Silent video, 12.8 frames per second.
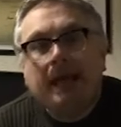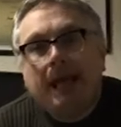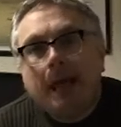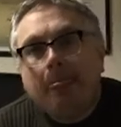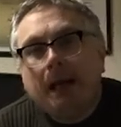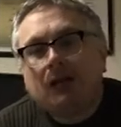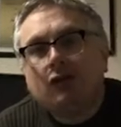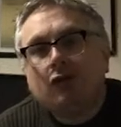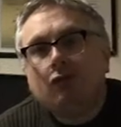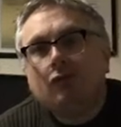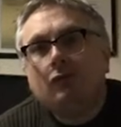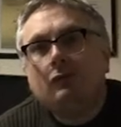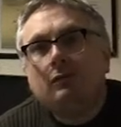and that's the
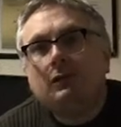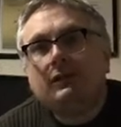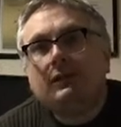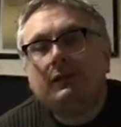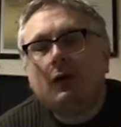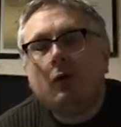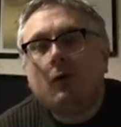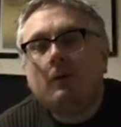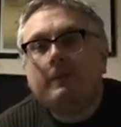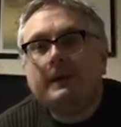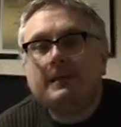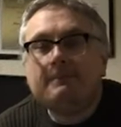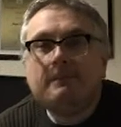rules that All
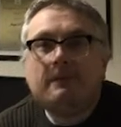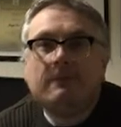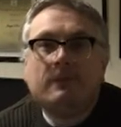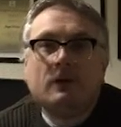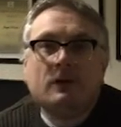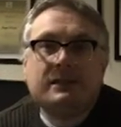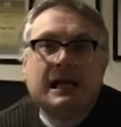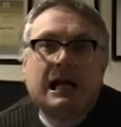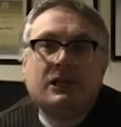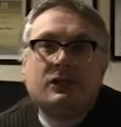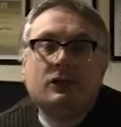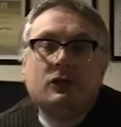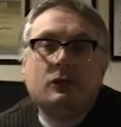Wales People First
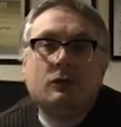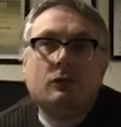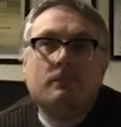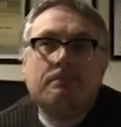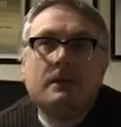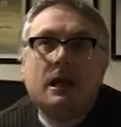has to